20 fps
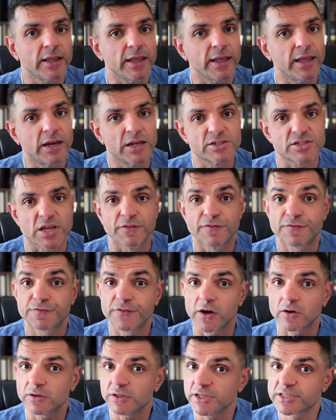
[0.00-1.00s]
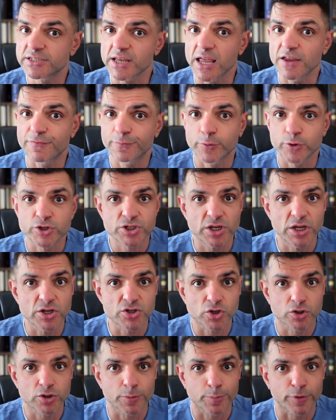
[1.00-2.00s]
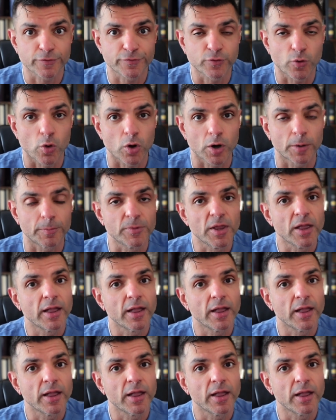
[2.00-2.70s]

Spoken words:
it is a fairly safe procedure to perform,